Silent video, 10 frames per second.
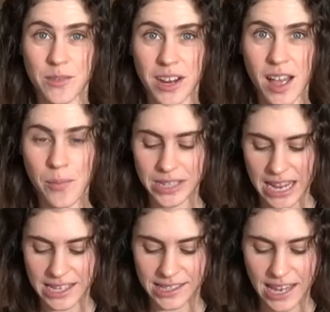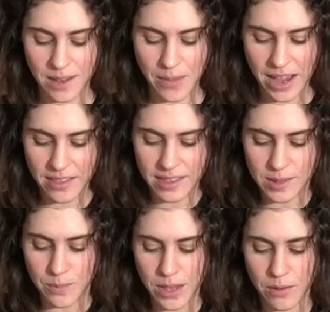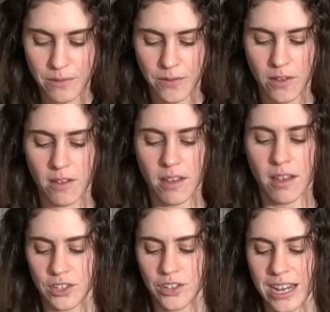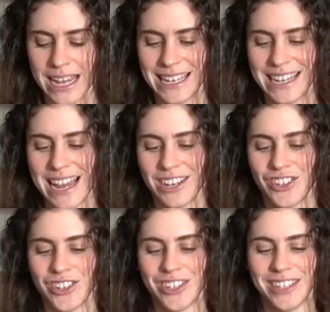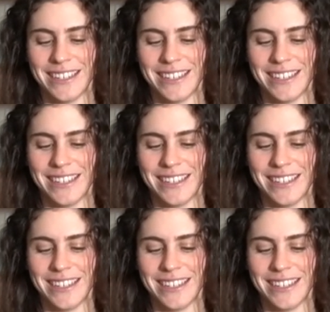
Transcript: you in a couple days. Say goodbye to this beautiful trinket dish.